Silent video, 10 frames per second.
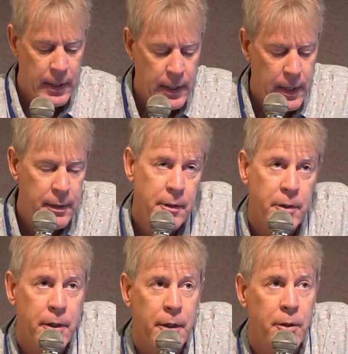these
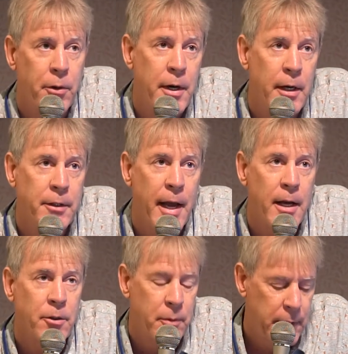are greenhouse
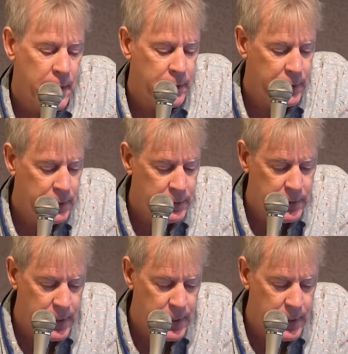gas reductions.